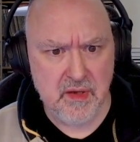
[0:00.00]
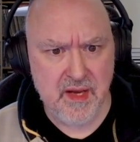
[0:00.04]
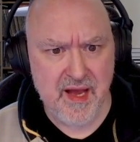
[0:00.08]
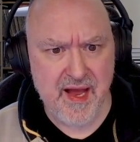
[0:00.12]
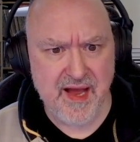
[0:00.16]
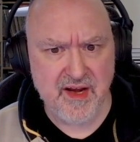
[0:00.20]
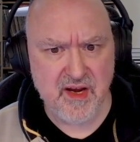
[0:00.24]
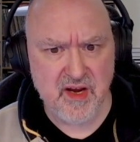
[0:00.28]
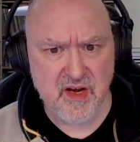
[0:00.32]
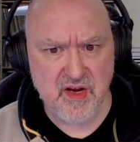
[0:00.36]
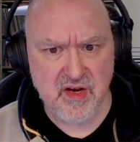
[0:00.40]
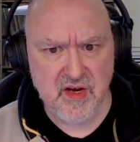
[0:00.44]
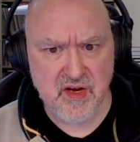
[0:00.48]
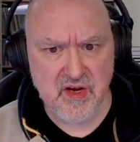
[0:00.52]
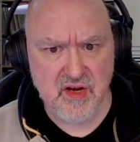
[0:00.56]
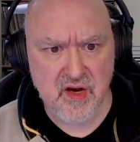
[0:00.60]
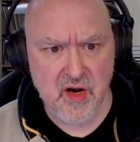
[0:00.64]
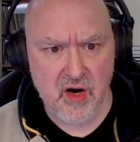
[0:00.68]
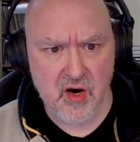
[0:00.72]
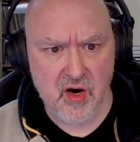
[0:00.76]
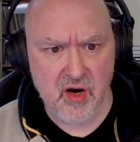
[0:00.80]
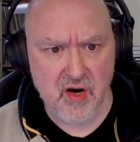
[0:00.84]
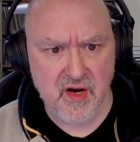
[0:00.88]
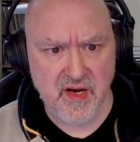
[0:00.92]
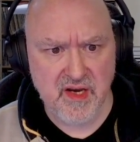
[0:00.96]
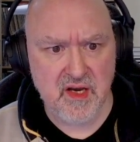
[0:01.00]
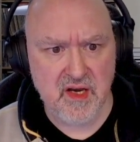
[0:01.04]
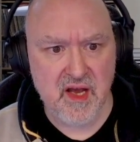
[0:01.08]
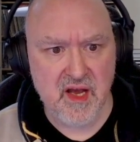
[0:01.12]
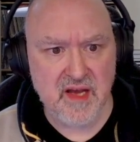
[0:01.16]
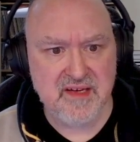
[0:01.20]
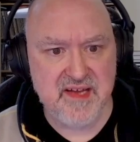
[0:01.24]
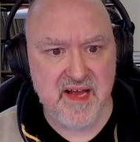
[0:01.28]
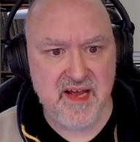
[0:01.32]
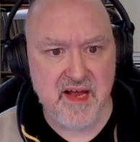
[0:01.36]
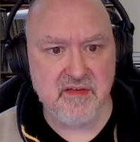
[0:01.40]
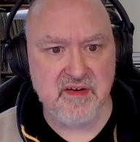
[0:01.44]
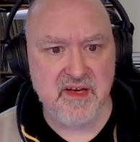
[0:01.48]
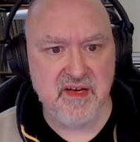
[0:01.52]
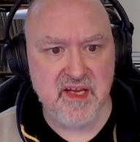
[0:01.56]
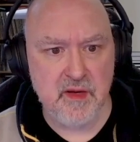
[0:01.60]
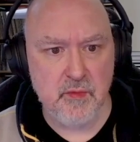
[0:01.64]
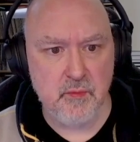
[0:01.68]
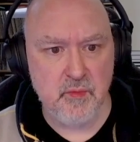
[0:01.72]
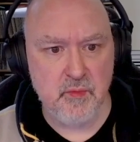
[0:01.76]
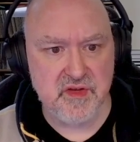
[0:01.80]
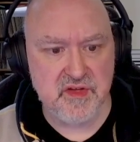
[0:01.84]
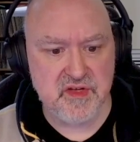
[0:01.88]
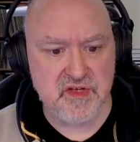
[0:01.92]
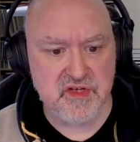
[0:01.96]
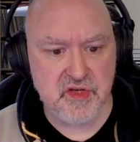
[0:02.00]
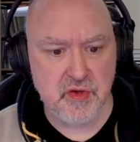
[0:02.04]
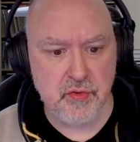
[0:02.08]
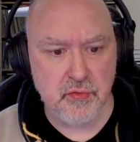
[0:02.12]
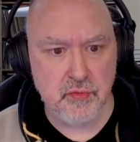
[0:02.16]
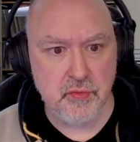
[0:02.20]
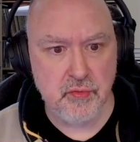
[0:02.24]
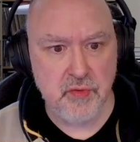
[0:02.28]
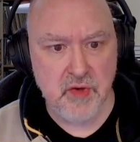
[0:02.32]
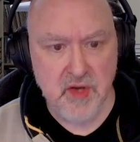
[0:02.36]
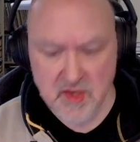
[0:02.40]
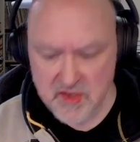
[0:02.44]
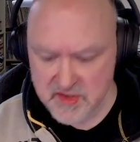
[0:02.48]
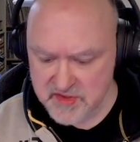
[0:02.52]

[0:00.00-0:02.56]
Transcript: and a 9 down here with 2.